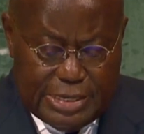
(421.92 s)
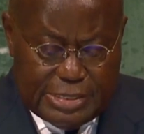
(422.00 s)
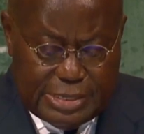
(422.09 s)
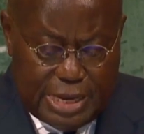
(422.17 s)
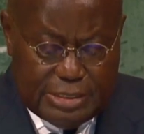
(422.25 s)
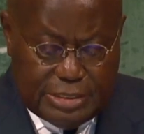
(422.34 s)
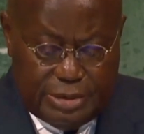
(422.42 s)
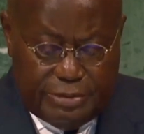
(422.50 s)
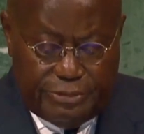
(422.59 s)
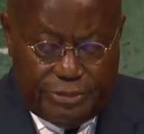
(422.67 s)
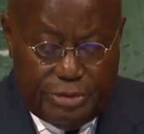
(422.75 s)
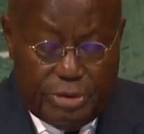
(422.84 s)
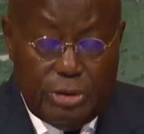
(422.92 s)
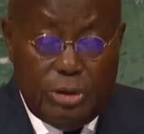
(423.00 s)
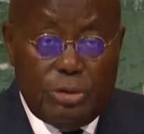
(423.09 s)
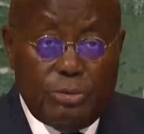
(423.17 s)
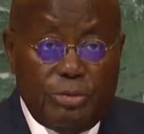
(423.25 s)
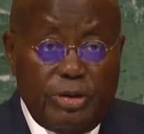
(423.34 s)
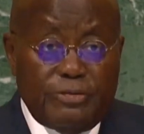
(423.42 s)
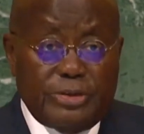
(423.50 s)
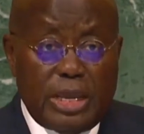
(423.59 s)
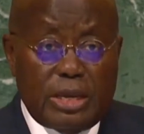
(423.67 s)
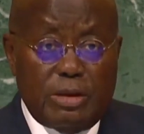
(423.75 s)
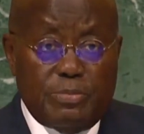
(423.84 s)
incentive, we've
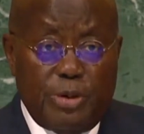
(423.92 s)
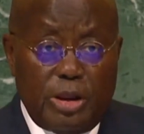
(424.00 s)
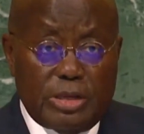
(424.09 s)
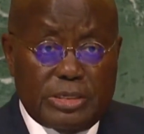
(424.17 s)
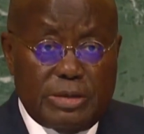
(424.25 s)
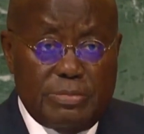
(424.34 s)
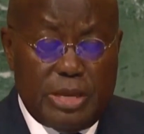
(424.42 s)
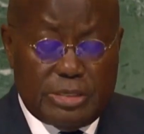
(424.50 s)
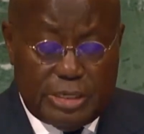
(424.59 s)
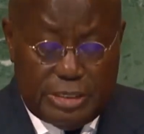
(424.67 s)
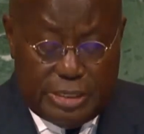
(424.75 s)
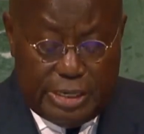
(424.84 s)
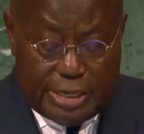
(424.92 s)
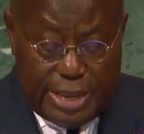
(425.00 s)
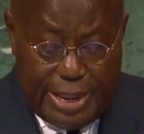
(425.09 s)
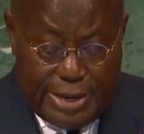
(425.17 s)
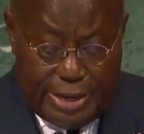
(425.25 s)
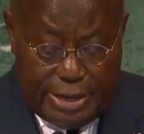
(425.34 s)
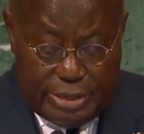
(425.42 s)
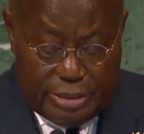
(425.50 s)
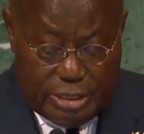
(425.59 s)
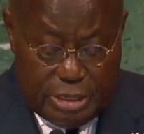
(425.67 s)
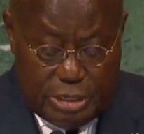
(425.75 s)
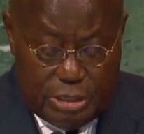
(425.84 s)
taken policy measures in Ghana
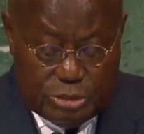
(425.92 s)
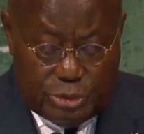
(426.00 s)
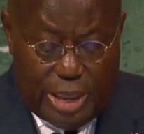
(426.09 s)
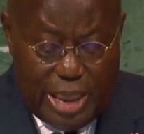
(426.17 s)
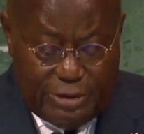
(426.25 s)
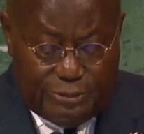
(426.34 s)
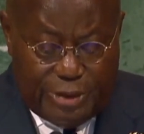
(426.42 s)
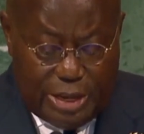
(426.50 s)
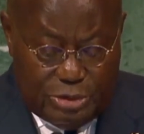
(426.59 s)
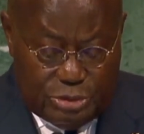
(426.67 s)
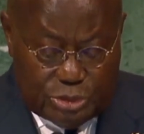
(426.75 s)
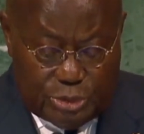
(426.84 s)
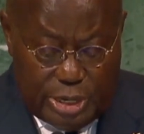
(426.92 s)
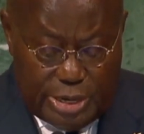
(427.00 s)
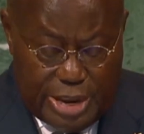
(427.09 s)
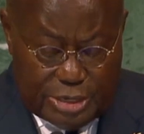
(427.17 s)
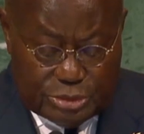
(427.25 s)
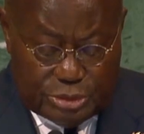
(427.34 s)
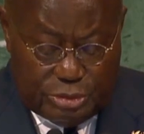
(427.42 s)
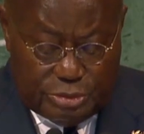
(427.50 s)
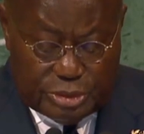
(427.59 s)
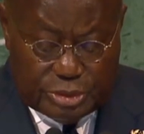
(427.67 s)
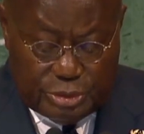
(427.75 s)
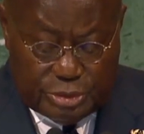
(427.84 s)
to add value to our natural
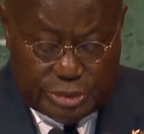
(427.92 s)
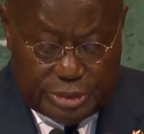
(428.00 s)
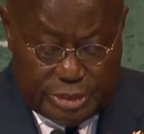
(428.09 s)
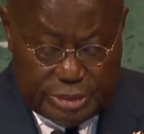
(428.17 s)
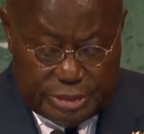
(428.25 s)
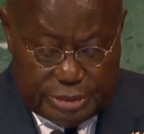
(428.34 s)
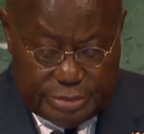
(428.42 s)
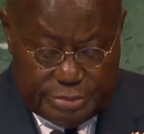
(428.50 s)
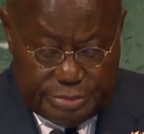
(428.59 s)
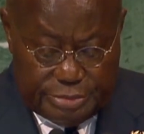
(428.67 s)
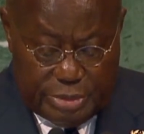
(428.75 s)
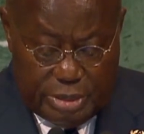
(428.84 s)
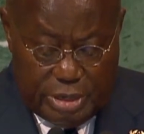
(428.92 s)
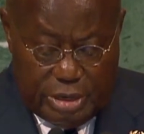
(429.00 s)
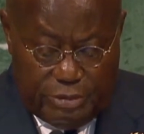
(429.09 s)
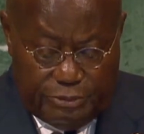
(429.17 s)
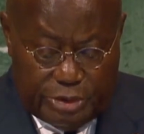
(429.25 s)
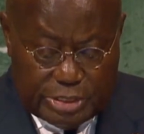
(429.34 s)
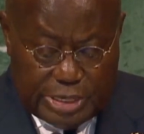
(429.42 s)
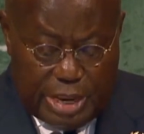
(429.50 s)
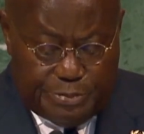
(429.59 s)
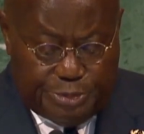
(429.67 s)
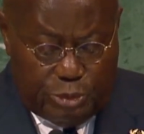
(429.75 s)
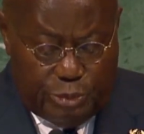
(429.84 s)
resources. For
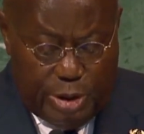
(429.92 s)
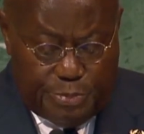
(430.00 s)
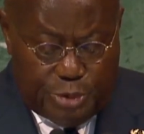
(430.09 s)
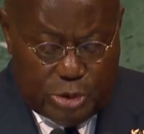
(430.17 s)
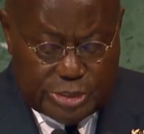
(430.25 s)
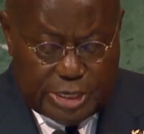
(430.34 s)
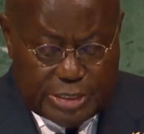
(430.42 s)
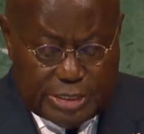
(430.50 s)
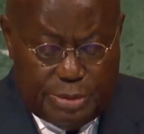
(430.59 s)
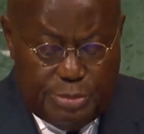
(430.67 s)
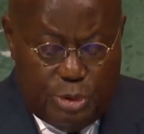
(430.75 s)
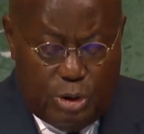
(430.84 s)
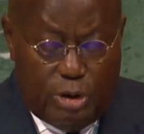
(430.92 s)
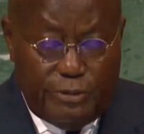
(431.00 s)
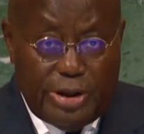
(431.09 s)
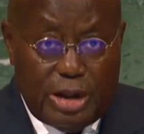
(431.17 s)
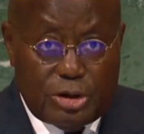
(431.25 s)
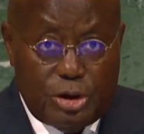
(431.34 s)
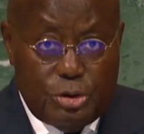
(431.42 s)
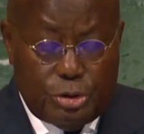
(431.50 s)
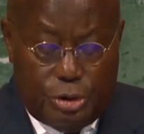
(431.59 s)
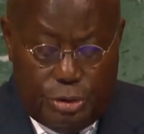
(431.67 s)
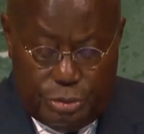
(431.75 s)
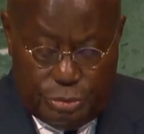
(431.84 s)
example, we're processing more of our
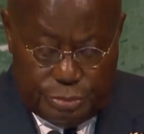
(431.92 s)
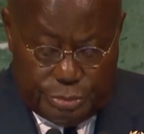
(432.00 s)
cocoa,